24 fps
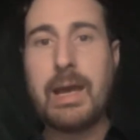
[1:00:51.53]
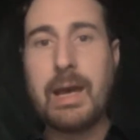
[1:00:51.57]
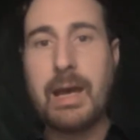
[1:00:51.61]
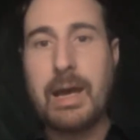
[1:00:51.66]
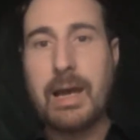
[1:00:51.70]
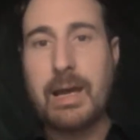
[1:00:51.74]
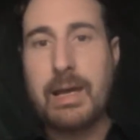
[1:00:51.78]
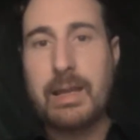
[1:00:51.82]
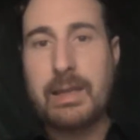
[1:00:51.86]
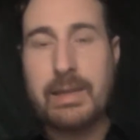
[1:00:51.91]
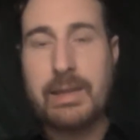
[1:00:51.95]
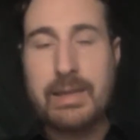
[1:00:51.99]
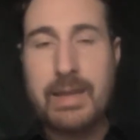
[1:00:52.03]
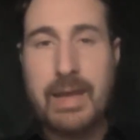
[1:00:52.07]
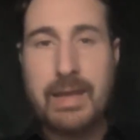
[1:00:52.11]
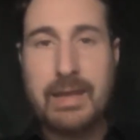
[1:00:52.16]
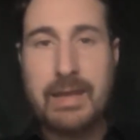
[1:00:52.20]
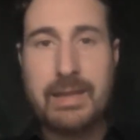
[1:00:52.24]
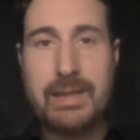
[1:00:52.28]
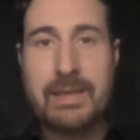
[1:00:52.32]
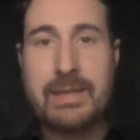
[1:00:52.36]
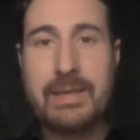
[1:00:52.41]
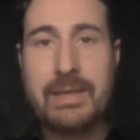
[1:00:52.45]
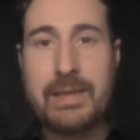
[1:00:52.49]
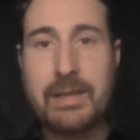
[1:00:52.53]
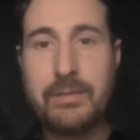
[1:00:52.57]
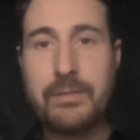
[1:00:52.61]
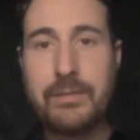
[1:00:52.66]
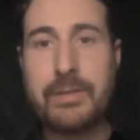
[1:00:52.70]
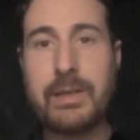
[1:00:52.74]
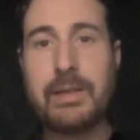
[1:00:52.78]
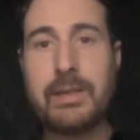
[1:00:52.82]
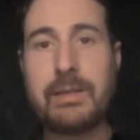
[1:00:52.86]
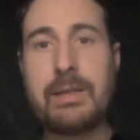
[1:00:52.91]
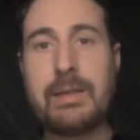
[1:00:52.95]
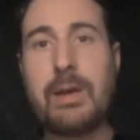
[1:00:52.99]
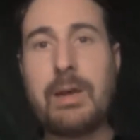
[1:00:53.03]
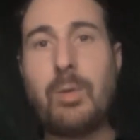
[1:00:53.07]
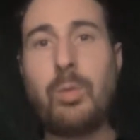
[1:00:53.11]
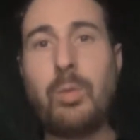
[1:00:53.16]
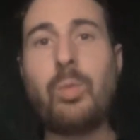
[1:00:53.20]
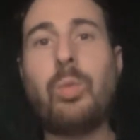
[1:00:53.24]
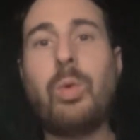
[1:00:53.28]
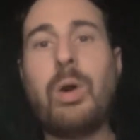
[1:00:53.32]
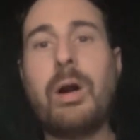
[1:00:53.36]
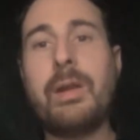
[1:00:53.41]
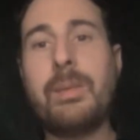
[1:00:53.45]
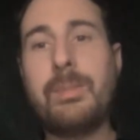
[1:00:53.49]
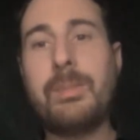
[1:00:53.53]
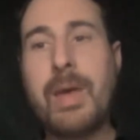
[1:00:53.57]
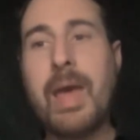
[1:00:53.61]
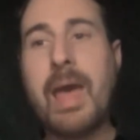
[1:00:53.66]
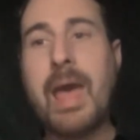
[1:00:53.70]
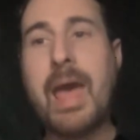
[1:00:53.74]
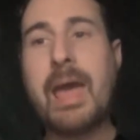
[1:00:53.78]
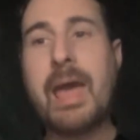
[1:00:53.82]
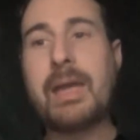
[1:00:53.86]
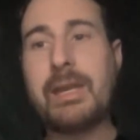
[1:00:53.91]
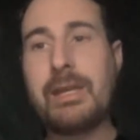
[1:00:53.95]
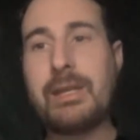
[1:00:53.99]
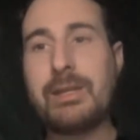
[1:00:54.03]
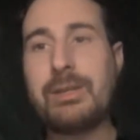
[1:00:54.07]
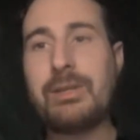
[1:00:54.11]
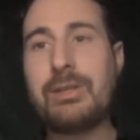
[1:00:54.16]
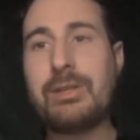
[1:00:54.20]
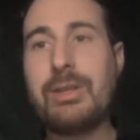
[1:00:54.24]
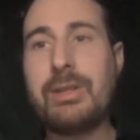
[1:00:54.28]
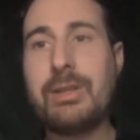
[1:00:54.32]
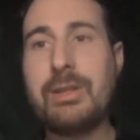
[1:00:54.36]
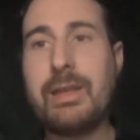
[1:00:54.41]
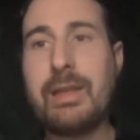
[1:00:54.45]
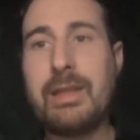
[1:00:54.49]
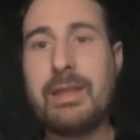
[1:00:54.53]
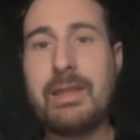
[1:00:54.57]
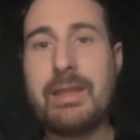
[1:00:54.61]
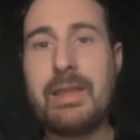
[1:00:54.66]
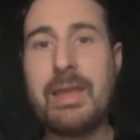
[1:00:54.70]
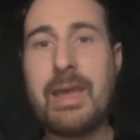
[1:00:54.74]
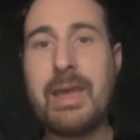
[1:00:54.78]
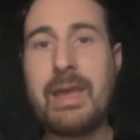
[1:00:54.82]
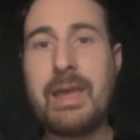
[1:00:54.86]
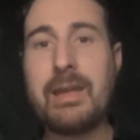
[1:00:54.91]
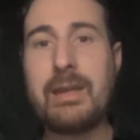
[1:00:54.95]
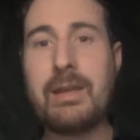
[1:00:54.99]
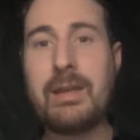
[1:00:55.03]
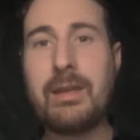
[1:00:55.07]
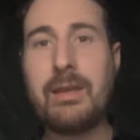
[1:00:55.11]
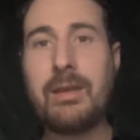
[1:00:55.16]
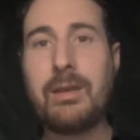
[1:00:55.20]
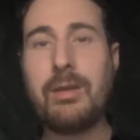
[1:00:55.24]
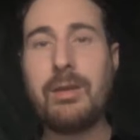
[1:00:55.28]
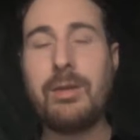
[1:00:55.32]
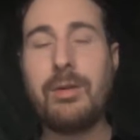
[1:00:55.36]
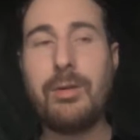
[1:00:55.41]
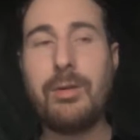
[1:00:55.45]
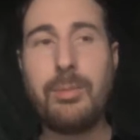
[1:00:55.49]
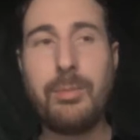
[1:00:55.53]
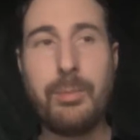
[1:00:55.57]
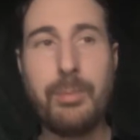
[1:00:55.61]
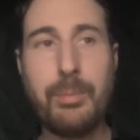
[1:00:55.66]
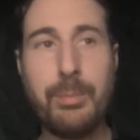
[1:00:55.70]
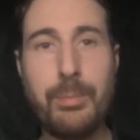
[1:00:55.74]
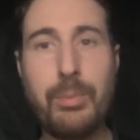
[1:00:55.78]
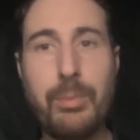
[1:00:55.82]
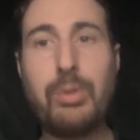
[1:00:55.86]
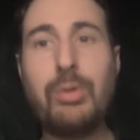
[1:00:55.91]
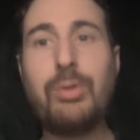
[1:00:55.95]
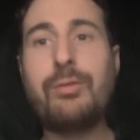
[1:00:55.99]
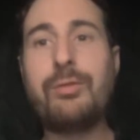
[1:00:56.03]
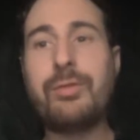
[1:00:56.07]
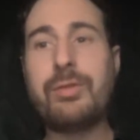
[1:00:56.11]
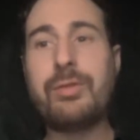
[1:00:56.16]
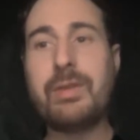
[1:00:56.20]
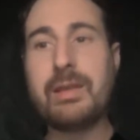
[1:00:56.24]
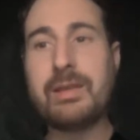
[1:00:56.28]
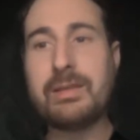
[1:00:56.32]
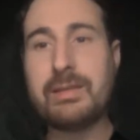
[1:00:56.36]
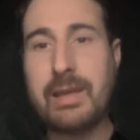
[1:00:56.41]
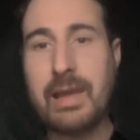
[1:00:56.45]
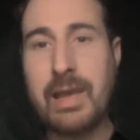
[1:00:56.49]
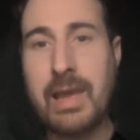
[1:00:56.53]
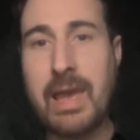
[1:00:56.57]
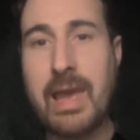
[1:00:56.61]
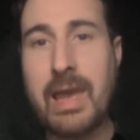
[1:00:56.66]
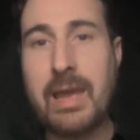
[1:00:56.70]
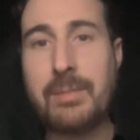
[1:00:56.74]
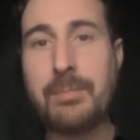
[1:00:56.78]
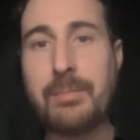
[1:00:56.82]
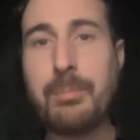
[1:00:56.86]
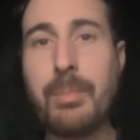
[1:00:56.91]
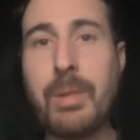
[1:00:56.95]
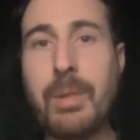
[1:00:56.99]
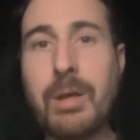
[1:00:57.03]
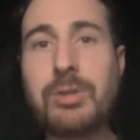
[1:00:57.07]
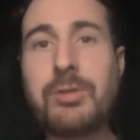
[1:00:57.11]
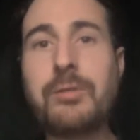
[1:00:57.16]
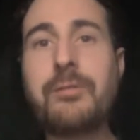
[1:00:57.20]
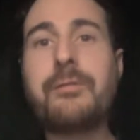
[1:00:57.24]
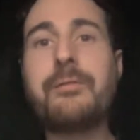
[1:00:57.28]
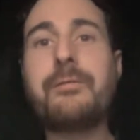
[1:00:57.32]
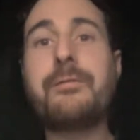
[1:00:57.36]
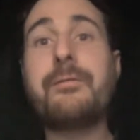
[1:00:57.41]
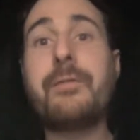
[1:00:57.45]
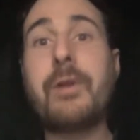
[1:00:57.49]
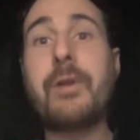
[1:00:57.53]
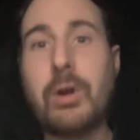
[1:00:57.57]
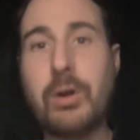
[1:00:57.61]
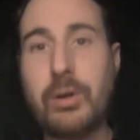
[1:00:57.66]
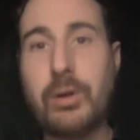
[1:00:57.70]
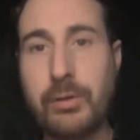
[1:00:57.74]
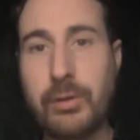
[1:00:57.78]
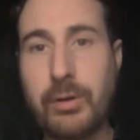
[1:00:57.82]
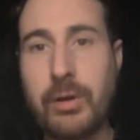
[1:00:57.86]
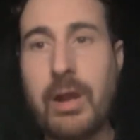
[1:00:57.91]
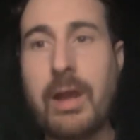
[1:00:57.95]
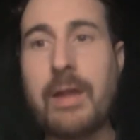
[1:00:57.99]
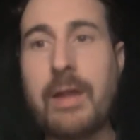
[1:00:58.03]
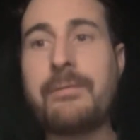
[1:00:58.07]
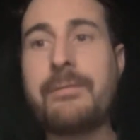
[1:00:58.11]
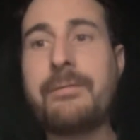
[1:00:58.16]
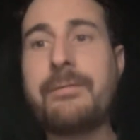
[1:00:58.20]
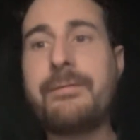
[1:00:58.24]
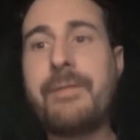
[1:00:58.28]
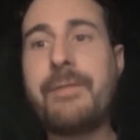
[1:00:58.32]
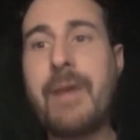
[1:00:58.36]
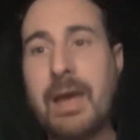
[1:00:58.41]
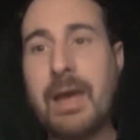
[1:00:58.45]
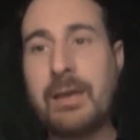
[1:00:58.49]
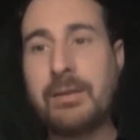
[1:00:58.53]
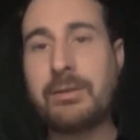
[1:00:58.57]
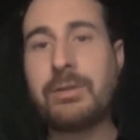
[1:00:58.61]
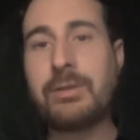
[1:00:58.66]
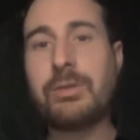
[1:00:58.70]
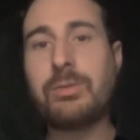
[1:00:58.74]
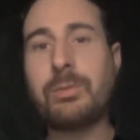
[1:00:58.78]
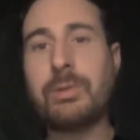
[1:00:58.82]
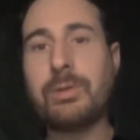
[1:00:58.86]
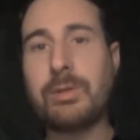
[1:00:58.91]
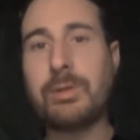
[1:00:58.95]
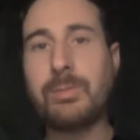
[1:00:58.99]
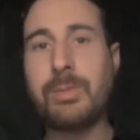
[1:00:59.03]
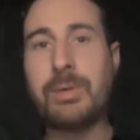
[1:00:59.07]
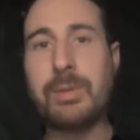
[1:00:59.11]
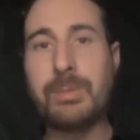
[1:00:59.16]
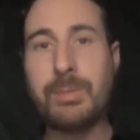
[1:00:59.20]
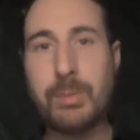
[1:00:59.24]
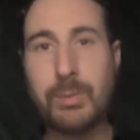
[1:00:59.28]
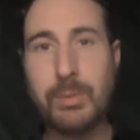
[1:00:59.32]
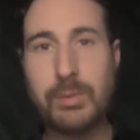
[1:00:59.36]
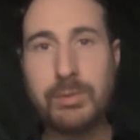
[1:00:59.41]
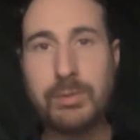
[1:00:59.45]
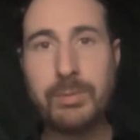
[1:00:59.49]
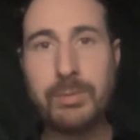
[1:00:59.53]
That gives us that one package that then moves things ahead much farther and faster with the people we're